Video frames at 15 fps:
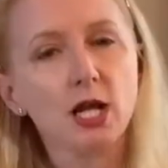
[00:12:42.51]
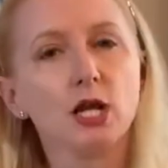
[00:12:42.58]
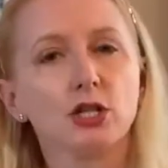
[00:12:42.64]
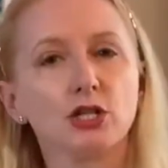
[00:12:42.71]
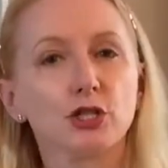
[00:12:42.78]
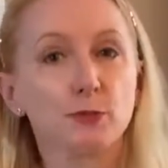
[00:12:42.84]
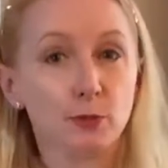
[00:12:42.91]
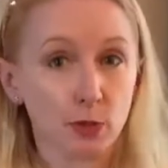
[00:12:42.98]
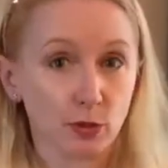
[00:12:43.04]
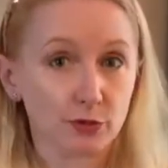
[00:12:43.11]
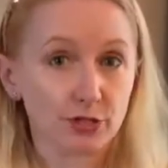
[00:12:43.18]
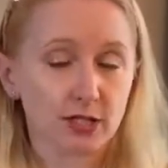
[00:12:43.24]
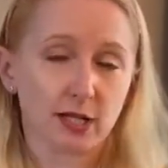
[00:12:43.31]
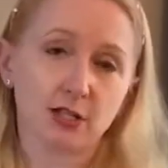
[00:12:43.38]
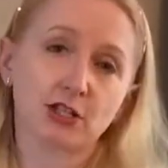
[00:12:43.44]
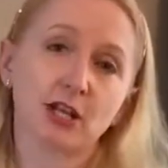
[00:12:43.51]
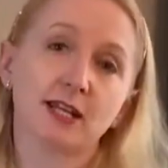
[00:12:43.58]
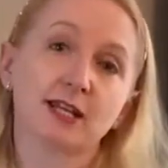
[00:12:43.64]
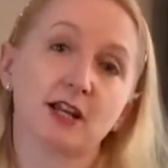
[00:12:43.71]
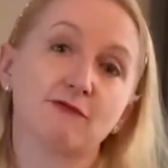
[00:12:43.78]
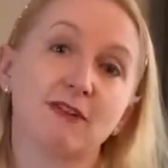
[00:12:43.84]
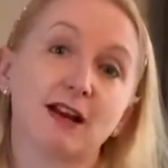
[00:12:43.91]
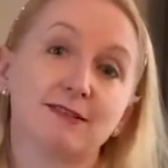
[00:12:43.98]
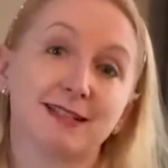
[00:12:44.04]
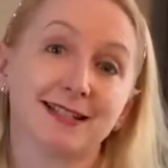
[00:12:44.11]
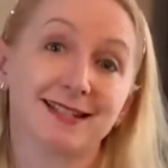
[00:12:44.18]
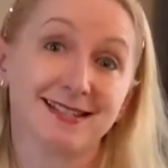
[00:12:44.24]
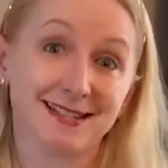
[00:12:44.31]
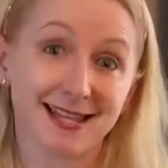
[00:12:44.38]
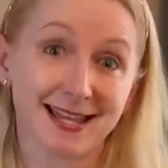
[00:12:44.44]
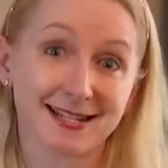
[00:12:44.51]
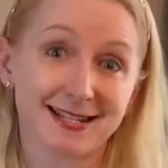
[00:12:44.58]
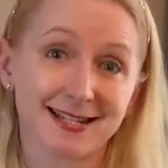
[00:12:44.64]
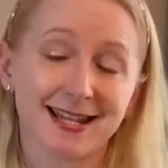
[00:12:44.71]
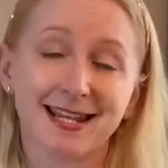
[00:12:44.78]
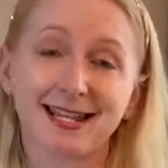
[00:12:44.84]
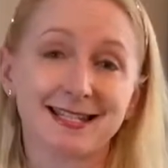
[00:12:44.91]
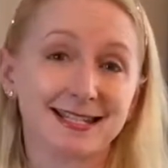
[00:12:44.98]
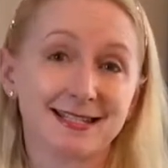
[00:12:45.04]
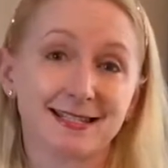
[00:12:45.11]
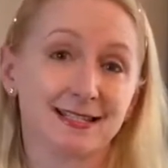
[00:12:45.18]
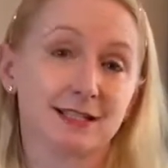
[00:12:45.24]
To the plot. And J.K. Rowling has said it's